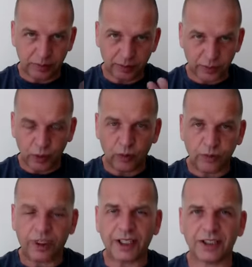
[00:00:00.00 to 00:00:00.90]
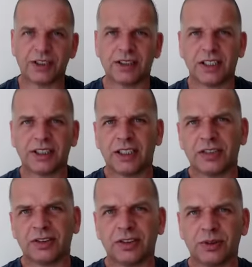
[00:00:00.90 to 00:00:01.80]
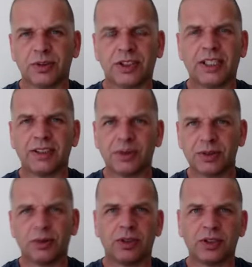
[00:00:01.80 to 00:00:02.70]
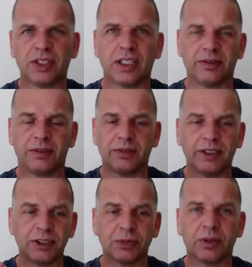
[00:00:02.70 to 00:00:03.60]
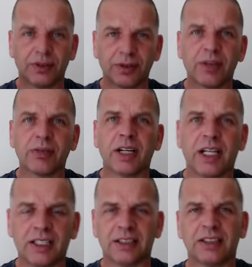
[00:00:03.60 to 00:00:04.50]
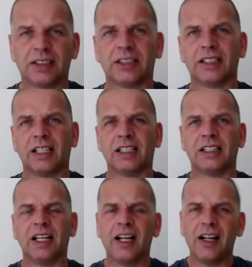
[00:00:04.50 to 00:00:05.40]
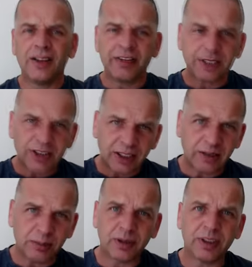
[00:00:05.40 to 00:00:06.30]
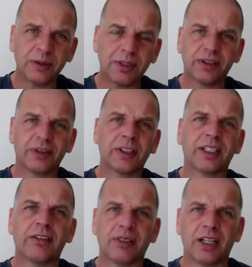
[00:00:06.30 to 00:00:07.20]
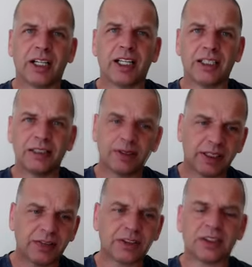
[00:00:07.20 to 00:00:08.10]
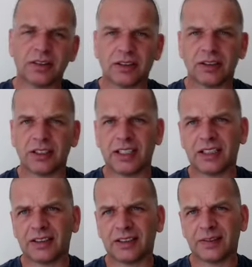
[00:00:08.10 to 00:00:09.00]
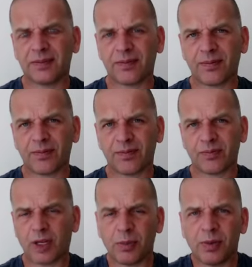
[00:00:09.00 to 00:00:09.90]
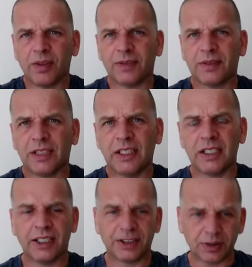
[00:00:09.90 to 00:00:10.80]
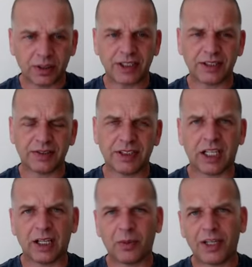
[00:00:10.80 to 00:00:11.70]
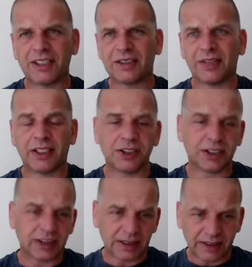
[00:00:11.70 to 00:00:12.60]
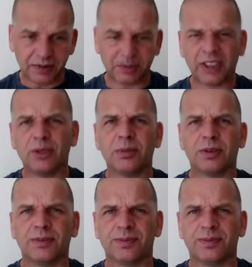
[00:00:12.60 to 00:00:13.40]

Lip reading: all feints and etc. to setups to one side, if I really just want to throw a right hand that's going to land, there is no point in me throwing that right hand if I know it's not going to land. No point. It's a waste of time, waste of energy, and it leaves me open.